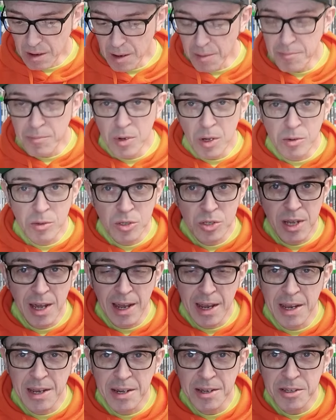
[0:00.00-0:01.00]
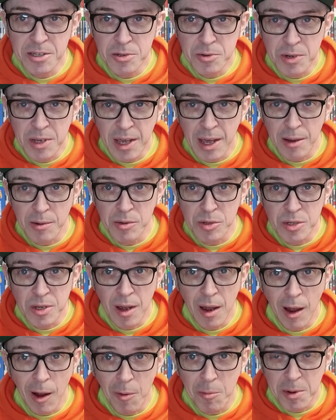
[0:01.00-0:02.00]
not taking into account
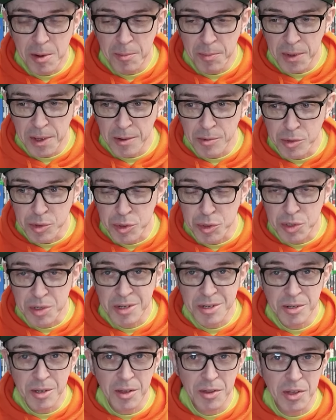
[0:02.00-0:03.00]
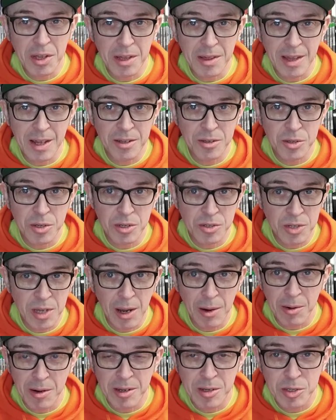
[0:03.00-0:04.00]
home computers, because I think that's a
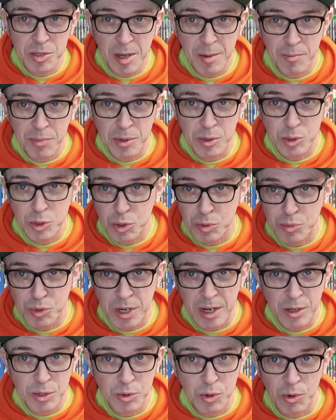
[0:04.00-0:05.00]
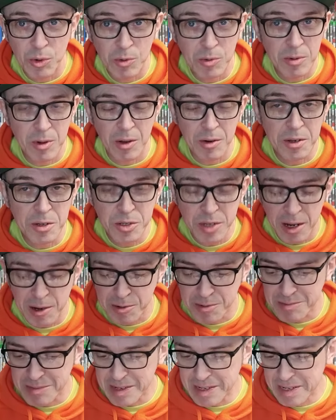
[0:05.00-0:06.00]
totally separate subject all on its
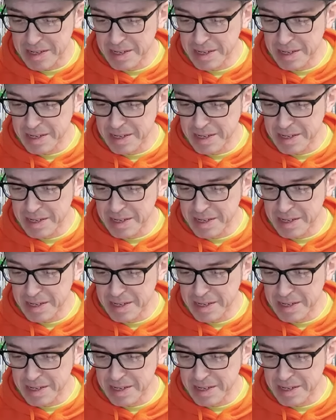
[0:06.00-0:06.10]
own.